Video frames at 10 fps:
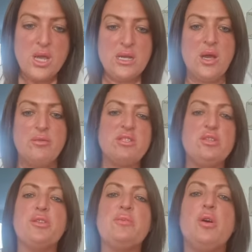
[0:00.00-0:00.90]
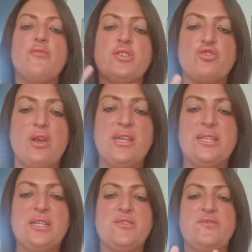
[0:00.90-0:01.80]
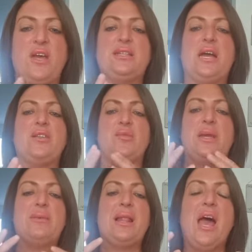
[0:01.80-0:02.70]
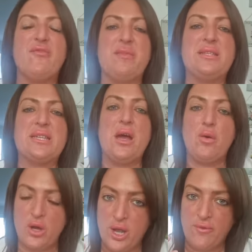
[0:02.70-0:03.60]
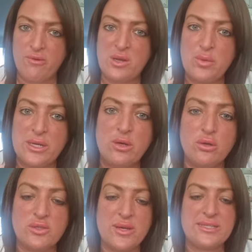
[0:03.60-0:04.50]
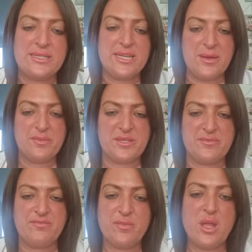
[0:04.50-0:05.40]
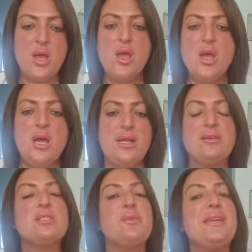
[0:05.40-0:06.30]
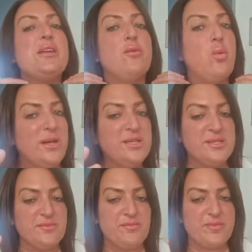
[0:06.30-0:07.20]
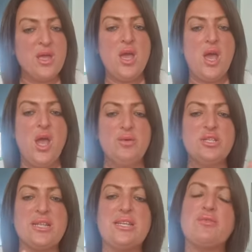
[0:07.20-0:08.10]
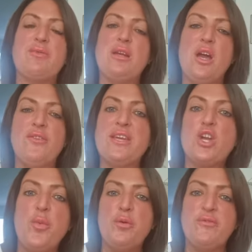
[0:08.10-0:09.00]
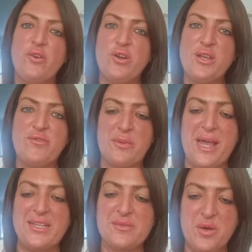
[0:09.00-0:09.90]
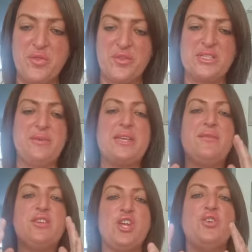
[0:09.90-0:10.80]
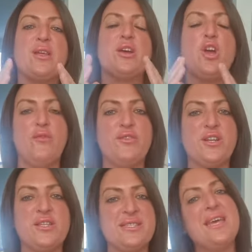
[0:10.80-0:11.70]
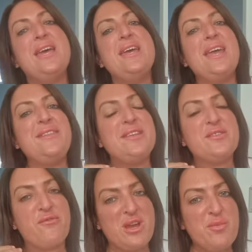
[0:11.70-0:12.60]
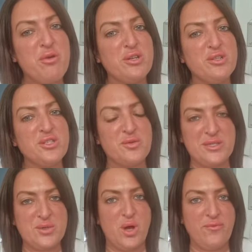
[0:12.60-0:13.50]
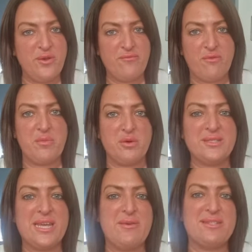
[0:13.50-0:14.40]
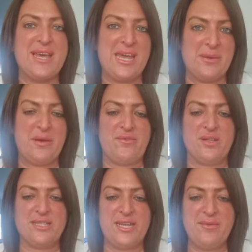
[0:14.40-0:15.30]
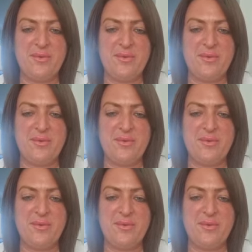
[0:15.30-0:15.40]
Now, there is nothing more frustrating to find out that people have missed out on our free winning horse racing tips. Now, speaking of winners, uh, we'd just like to reel off a couple for you from last month to be giving you that confidence in this free product that we do offer from us here at AMFRT